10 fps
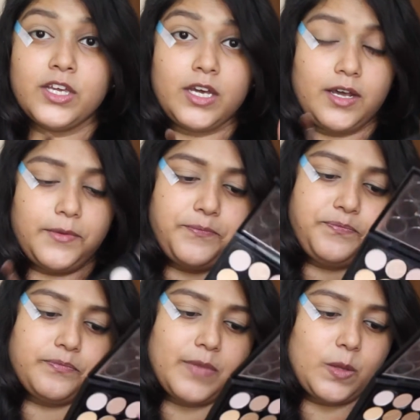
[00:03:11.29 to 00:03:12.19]
By
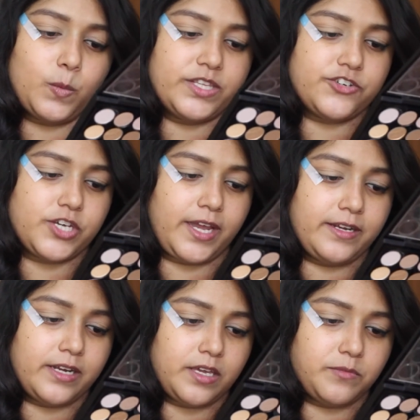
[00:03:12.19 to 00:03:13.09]
the way, the
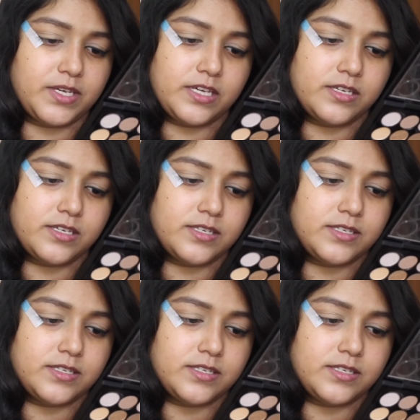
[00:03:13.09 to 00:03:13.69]
shade name